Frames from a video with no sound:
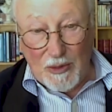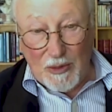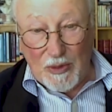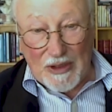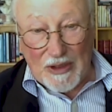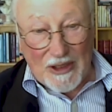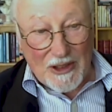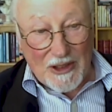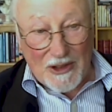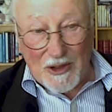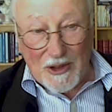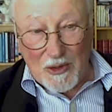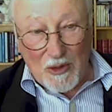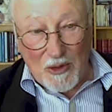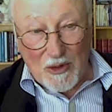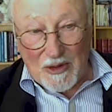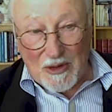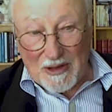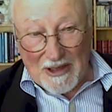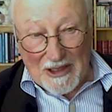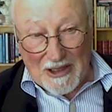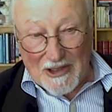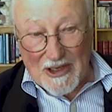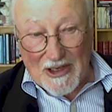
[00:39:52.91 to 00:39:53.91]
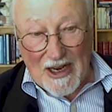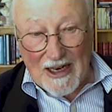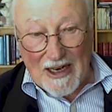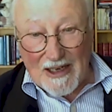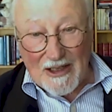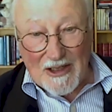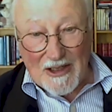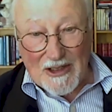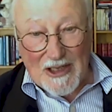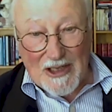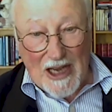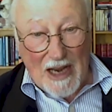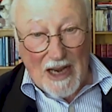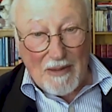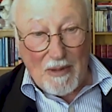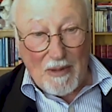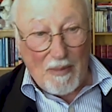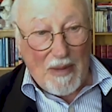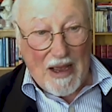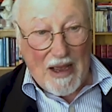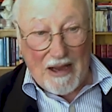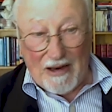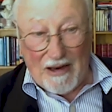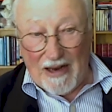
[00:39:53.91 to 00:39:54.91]
We could talk exactly the same
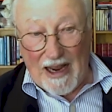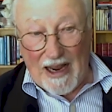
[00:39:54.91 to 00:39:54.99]
about